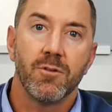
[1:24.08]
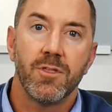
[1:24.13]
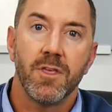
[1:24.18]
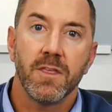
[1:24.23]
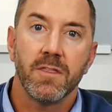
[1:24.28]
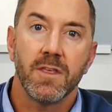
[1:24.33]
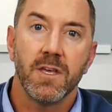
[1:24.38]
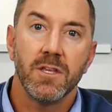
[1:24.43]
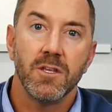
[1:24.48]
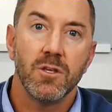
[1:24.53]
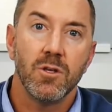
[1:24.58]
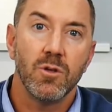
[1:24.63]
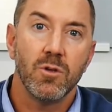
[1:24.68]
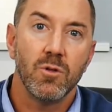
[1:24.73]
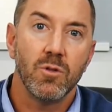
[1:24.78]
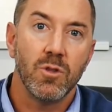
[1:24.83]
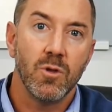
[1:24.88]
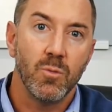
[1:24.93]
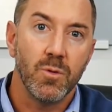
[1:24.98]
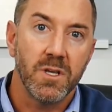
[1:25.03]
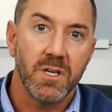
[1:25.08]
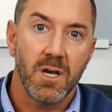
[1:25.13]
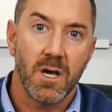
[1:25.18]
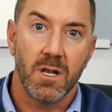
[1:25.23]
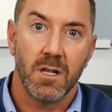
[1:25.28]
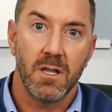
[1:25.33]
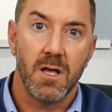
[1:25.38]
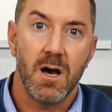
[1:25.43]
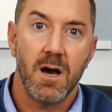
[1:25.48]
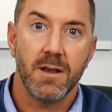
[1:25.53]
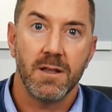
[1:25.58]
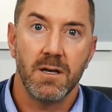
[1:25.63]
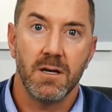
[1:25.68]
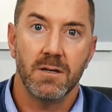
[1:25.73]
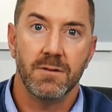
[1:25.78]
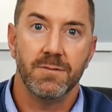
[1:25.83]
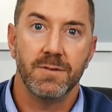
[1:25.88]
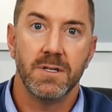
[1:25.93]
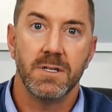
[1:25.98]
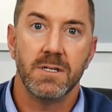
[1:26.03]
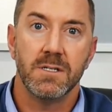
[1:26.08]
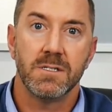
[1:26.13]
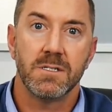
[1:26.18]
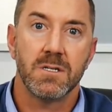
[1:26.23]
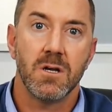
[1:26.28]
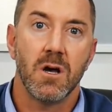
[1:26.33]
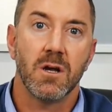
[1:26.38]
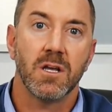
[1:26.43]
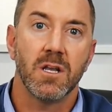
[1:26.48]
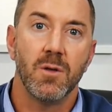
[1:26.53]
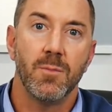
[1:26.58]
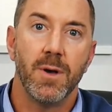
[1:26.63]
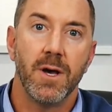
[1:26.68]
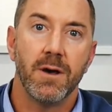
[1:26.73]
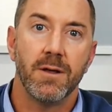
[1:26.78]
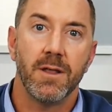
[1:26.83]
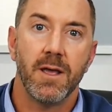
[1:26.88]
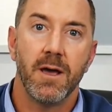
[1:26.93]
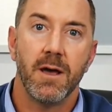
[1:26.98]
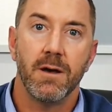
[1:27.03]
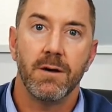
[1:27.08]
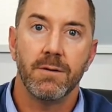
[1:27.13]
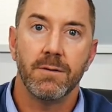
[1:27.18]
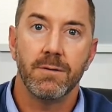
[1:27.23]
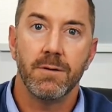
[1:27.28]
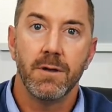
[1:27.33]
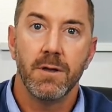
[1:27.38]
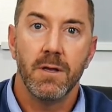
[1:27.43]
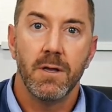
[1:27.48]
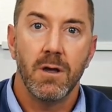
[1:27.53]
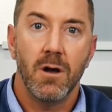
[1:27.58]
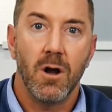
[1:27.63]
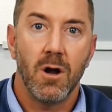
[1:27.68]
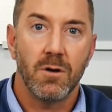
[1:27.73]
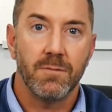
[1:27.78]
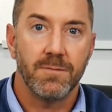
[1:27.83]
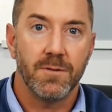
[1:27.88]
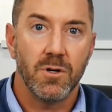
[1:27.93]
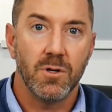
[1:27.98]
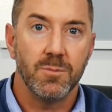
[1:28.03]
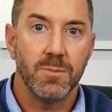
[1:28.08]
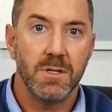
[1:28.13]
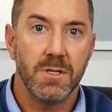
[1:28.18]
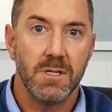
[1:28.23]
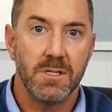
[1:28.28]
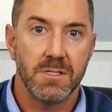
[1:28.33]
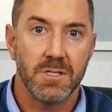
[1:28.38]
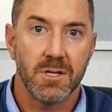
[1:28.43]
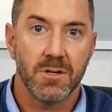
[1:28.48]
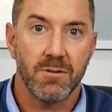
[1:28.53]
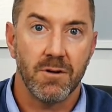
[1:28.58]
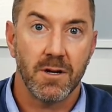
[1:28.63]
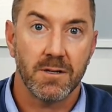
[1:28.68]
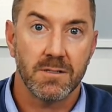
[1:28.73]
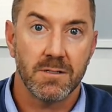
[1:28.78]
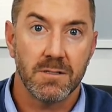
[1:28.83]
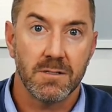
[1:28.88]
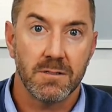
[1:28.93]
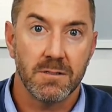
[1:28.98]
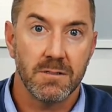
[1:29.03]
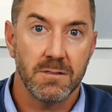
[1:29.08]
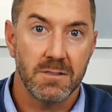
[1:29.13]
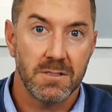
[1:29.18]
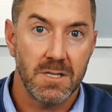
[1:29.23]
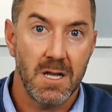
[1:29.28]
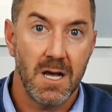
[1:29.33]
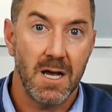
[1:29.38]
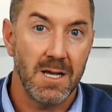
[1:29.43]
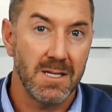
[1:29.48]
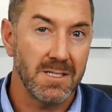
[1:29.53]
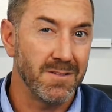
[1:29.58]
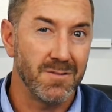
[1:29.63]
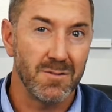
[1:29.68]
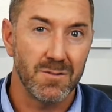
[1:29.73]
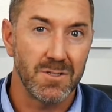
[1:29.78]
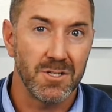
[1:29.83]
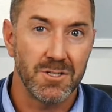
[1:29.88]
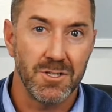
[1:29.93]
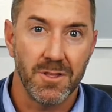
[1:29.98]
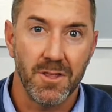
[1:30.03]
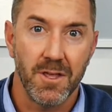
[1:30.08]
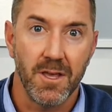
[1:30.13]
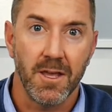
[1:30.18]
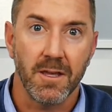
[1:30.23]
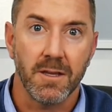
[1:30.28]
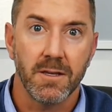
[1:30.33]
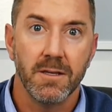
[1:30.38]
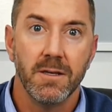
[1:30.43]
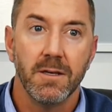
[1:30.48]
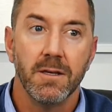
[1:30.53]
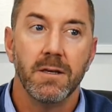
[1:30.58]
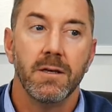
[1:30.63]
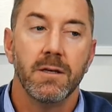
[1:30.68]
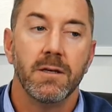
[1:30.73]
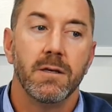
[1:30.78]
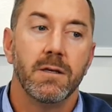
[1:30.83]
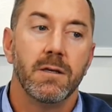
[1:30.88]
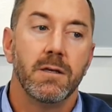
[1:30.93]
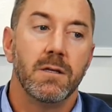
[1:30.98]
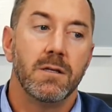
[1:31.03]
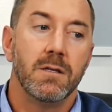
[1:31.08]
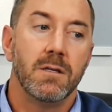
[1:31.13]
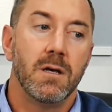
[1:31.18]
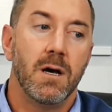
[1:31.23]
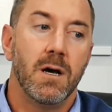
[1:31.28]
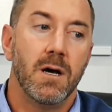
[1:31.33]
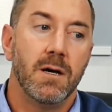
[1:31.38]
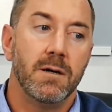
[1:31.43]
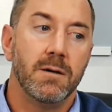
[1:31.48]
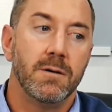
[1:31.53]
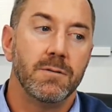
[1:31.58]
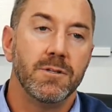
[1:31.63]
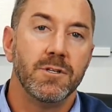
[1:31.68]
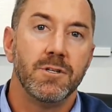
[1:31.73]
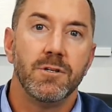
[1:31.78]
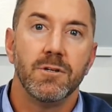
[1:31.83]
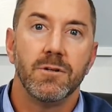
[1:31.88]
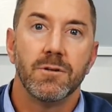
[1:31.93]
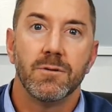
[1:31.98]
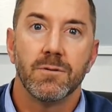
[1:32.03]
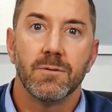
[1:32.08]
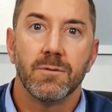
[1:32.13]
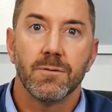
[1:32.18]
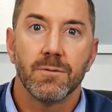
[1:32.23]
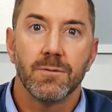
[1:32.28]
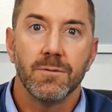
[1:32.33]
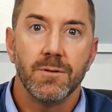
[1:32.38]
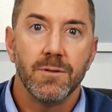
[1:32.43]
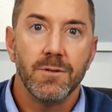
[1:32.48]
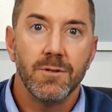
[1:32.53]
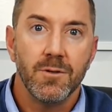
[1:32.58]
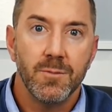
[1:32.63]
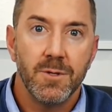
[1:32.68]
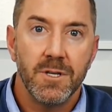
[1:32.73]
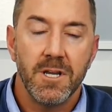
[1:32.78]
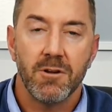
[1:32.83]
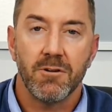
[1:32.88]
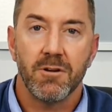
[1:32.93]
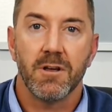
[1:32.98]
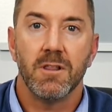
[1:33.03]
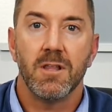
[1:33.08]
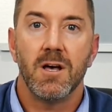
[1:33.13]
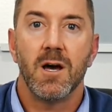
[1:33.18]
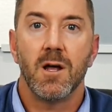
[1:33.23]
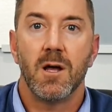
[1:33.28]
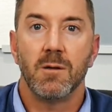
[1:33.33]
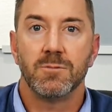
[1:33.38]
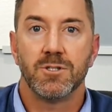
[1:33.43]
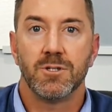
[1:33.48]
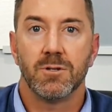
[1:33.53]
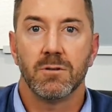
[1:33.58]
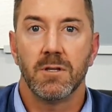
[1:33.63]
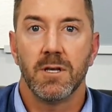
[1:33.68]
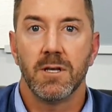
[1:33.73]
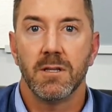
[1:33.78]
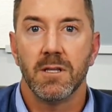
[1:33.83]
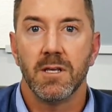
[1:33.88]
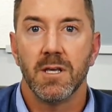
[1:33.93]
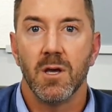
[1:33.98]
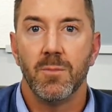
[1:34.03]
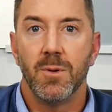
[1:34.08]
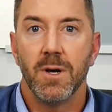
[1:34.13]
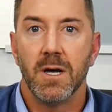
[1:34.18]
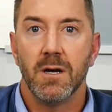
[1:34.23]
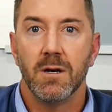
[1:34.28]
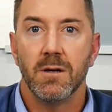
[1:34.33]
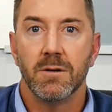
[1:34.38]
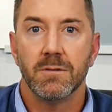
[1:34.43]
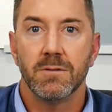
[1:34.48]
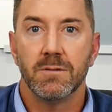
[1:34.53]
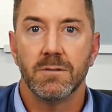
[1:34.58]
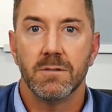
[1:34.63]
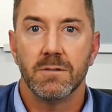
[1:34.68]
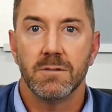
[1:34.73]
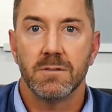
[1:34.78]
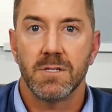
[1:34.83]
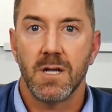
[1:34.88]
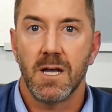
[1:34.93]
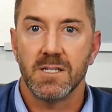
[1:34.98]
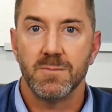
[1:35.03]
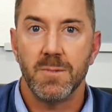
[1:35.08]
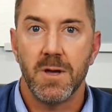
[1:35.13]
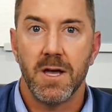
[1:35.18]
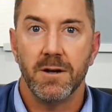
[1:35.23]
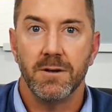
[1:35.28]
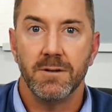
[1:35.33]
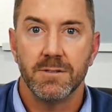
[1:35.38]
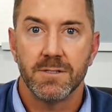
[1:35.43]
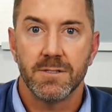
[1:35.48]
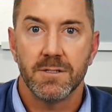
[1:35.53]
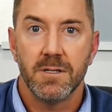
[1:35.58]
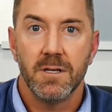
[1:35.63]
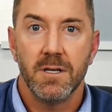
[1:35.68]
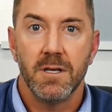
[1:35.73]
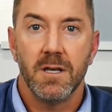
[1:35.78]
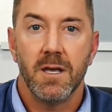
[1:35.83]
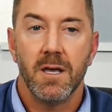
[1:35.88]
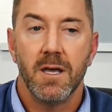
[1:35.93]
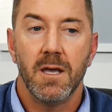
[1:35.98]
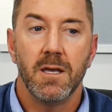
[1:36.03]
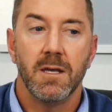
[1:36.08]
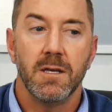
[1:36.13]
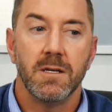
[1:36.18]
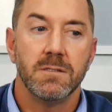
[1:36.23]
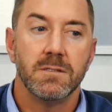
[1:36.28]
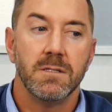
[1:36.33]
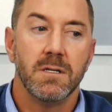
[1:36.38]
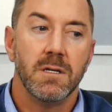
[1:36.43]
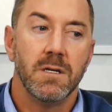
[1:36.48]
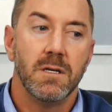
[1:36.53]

thing that we cut a lot of is talking about how our firm is the correct size, if there's such a thing. You've been hearing a lot, I'm sure, lately about size matters. And